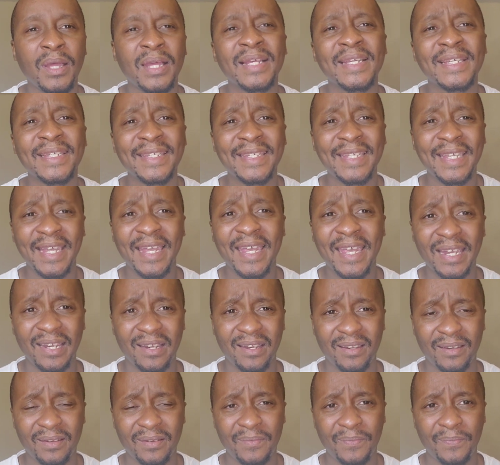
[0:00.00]

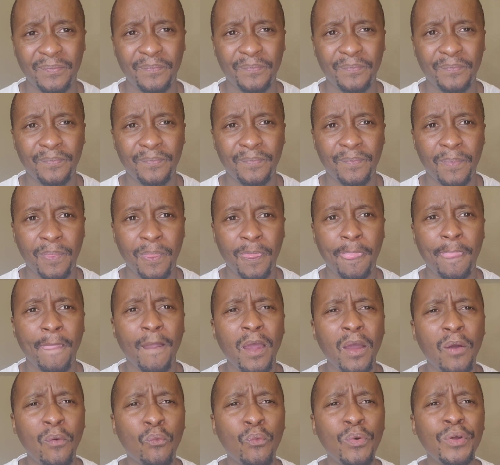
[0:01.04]
Second,
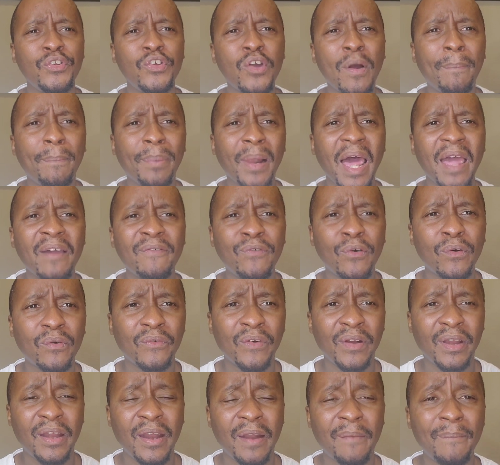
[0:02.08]
when you're applying for
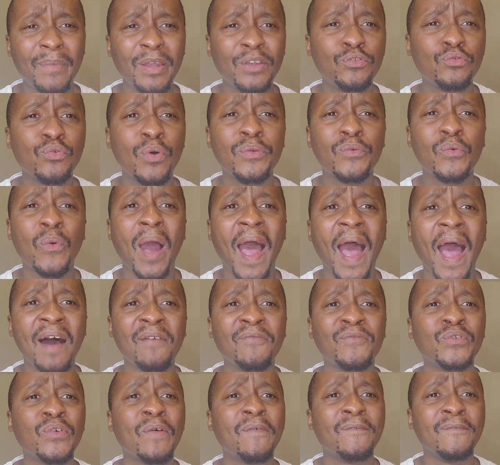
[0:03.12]
green card, make sure you
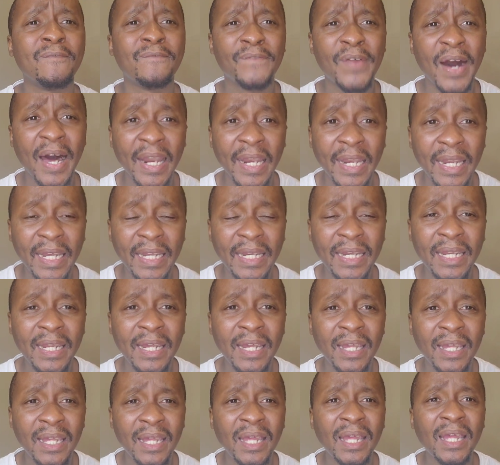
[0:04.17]
have your valid
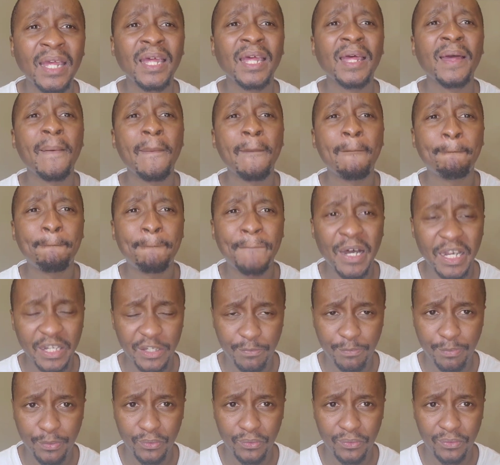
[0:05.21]

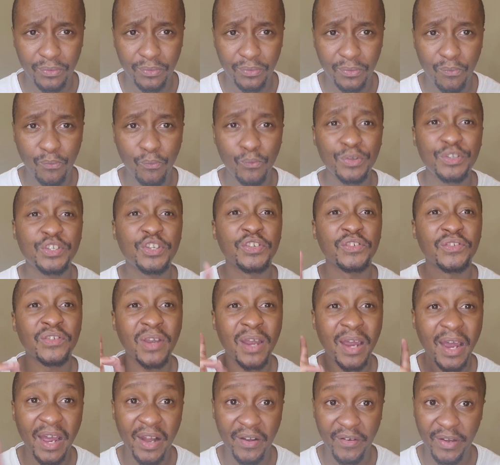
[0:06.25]
passport, which is
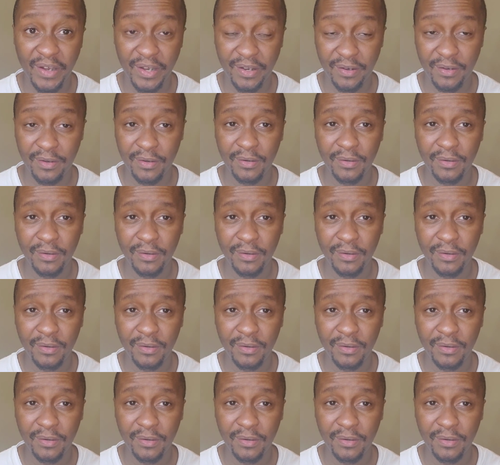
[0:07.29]
current.